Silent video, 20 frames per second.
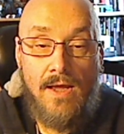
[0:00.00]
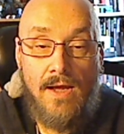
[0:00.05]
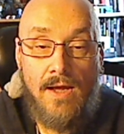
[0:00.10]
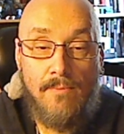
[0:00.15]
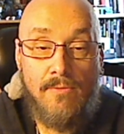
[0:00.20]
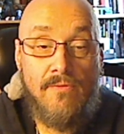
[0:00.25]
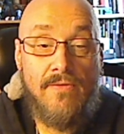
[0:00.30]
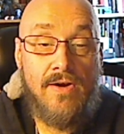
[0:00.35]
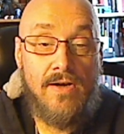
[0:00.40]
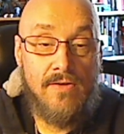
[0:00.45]

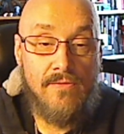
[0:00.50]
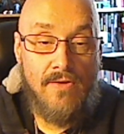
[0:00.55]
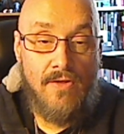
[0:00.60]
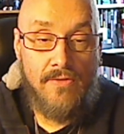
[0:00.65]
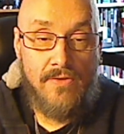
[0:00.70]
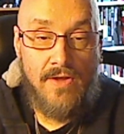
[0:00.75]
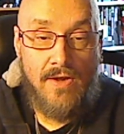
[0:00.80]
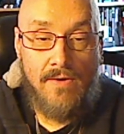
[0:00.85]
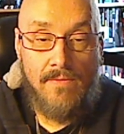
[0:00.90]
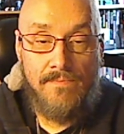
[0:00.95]
preventative
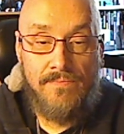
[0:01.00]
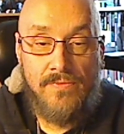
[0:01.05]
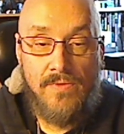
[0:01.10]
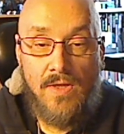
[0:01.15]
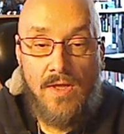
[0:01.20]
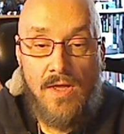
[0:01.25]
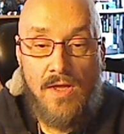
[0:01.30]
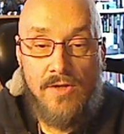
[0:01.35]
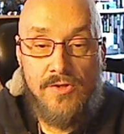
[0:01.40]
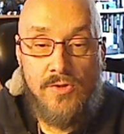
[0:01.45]
health care.
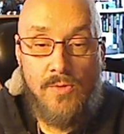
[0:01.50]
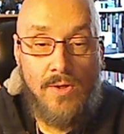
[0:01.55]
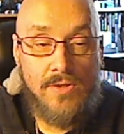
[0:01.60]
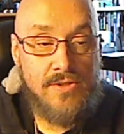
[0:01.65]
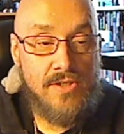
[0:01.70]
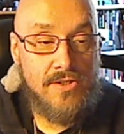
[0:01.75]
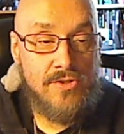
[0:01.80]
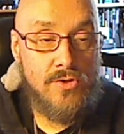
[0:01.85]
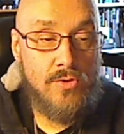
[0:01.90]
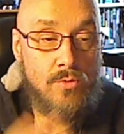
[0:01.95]
She
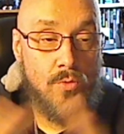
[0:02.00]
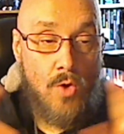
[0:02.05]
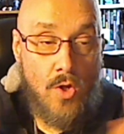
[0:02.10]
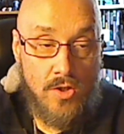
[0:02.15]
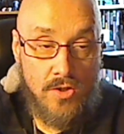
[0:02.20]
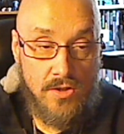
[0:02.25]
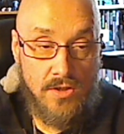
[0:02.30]
wants us to